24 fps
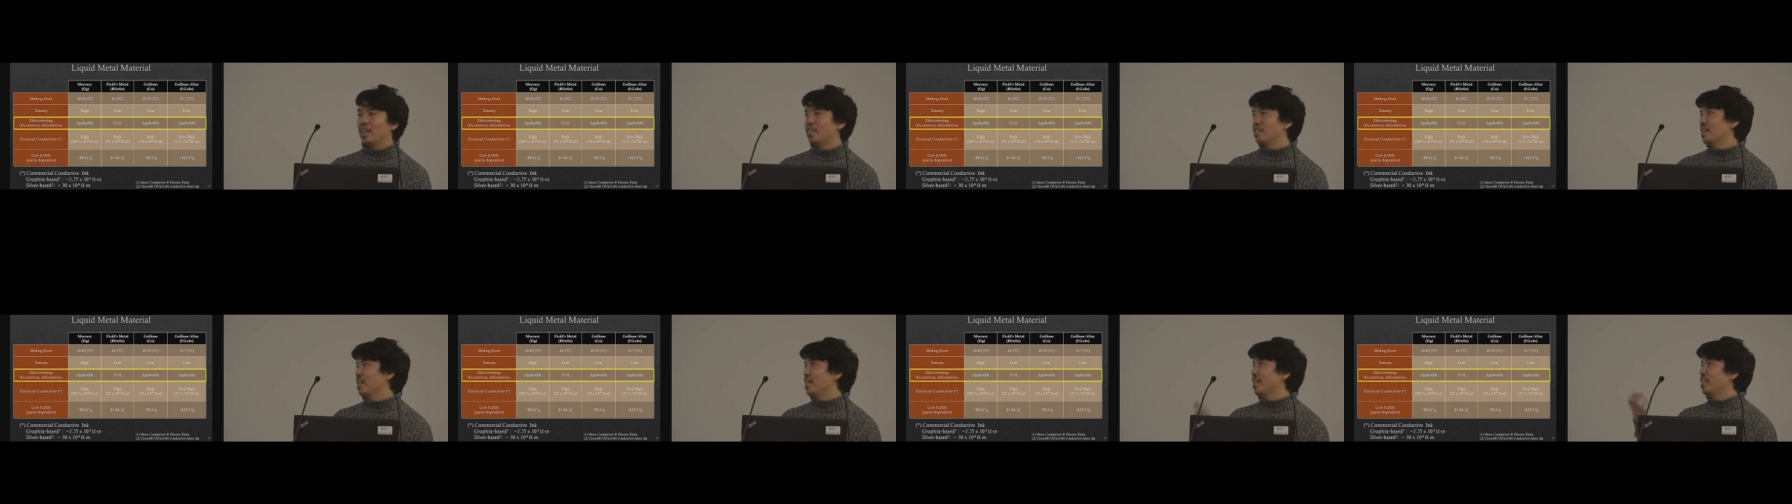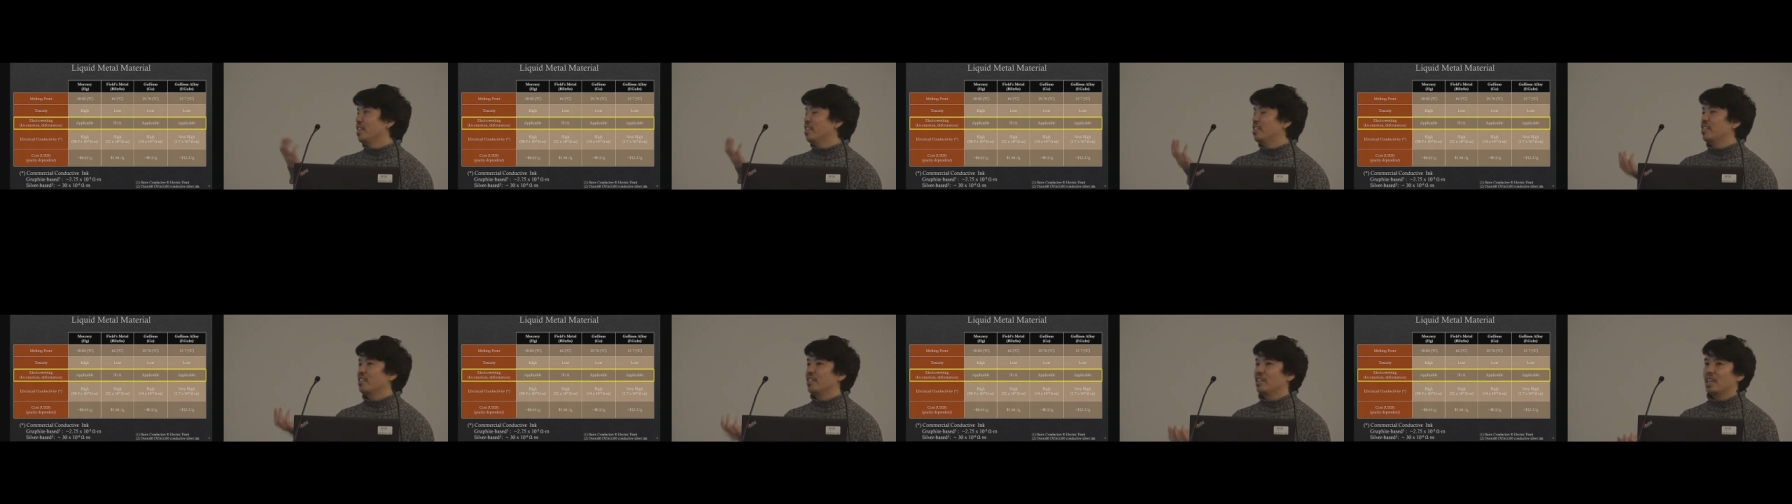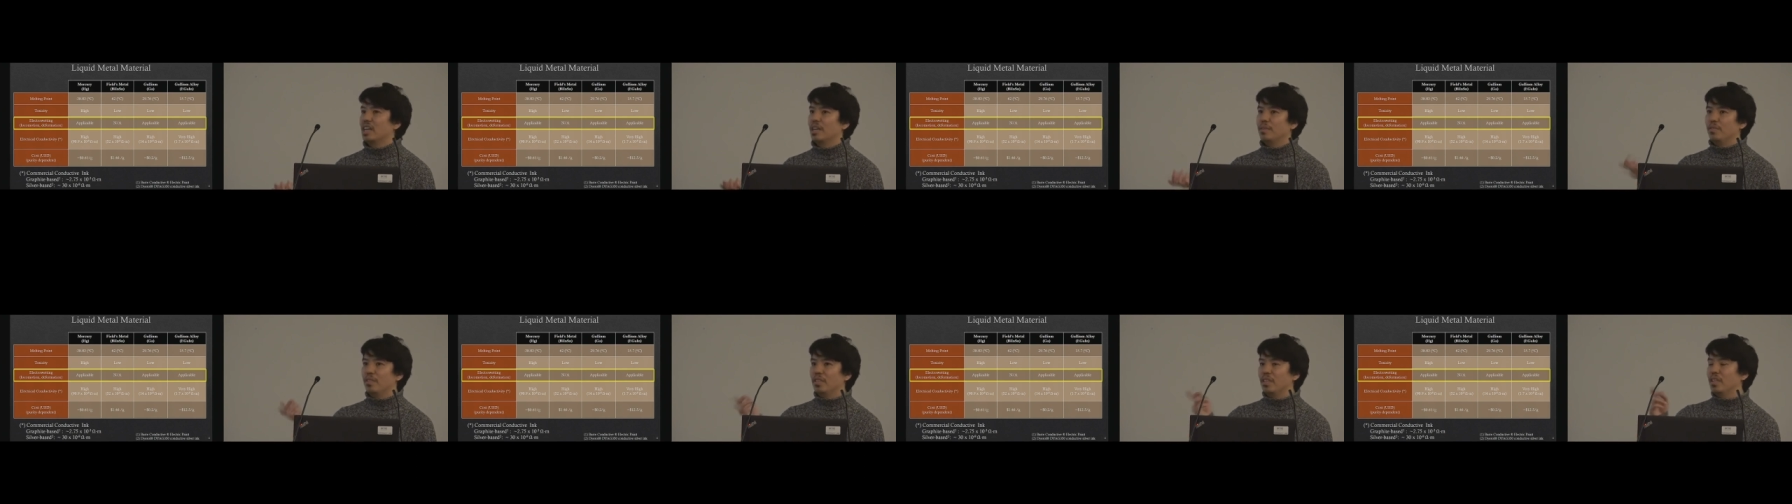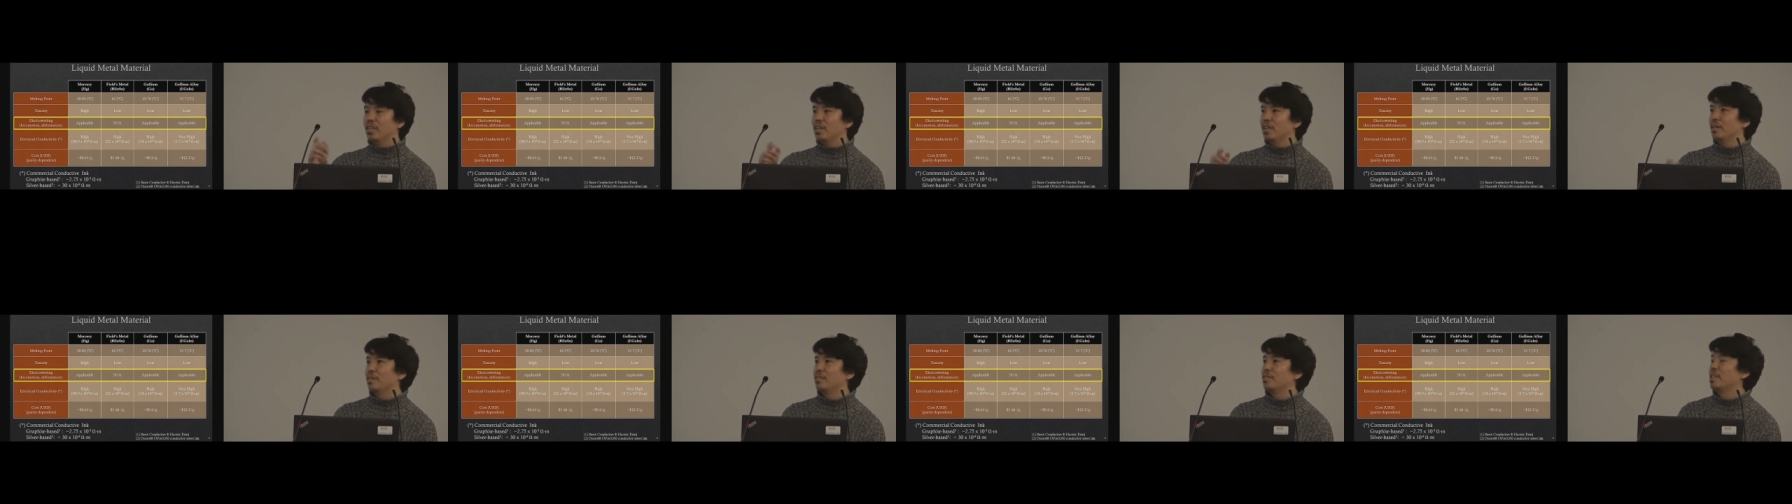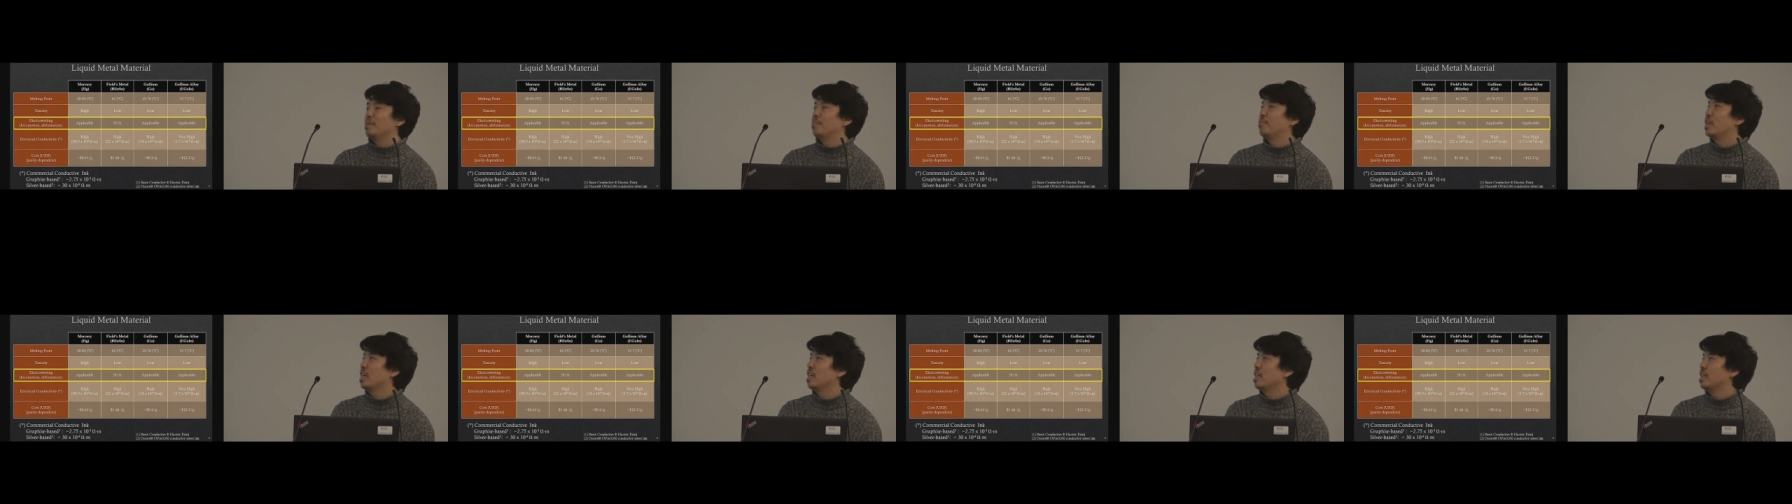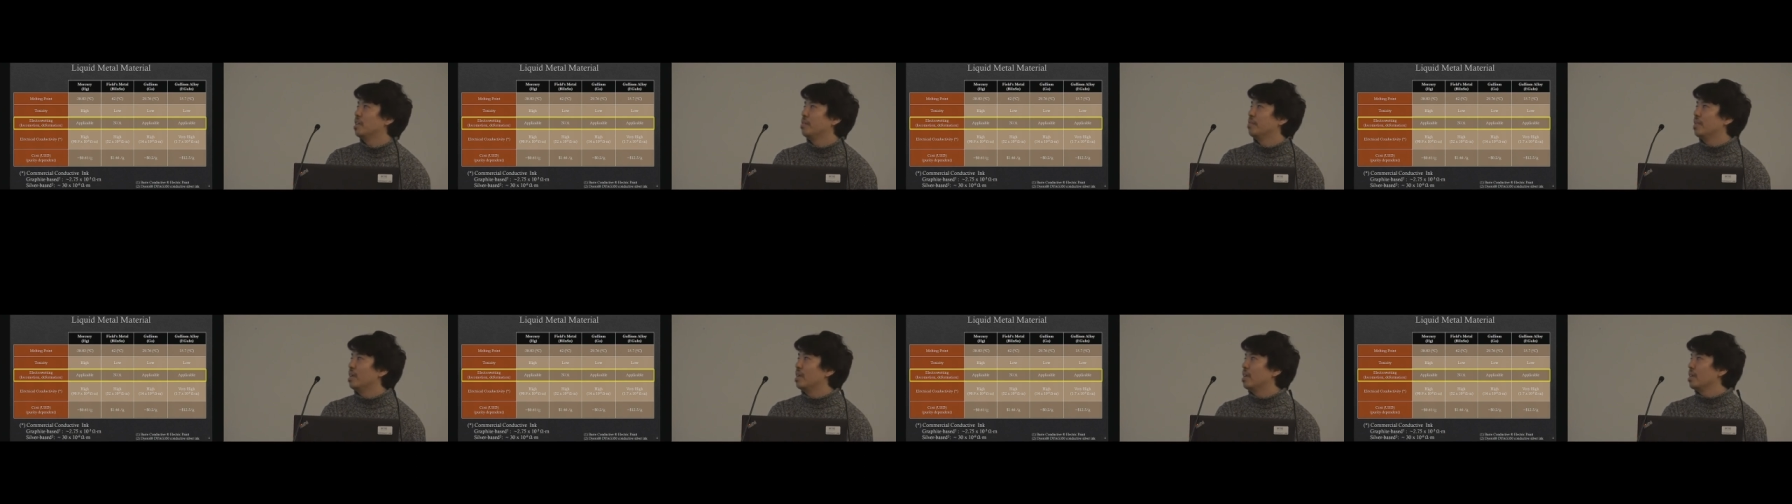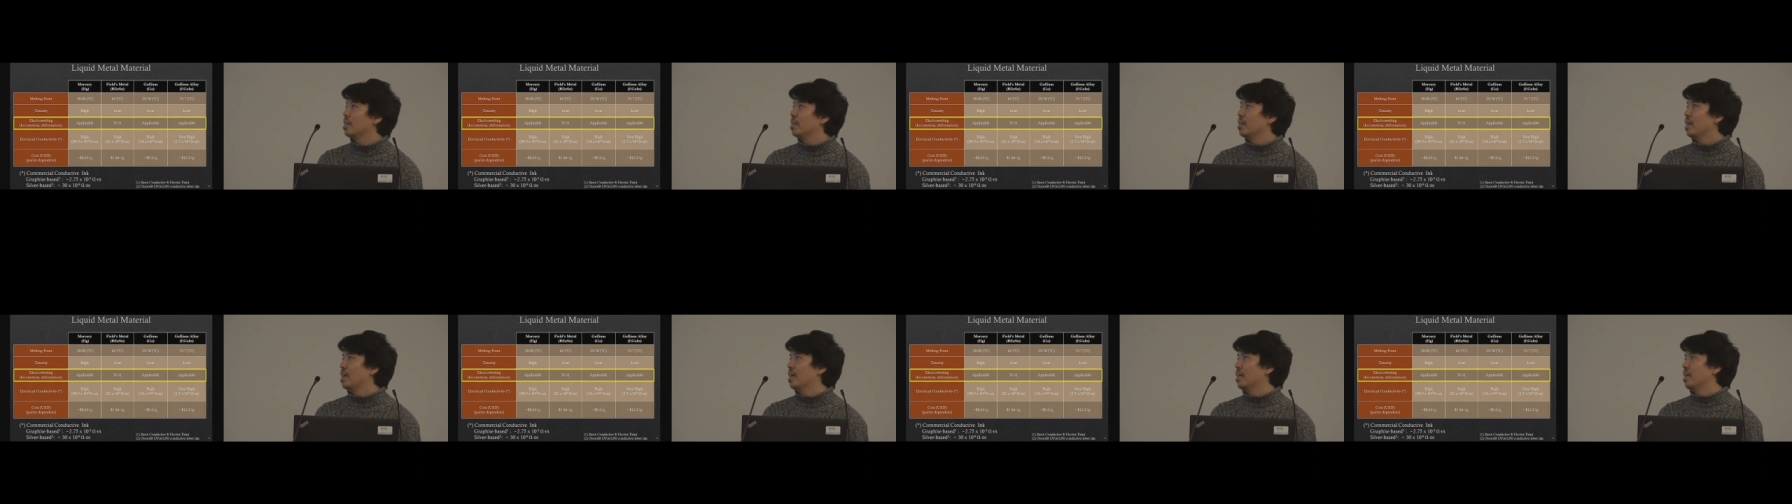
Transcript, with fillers: as I described in the prior work,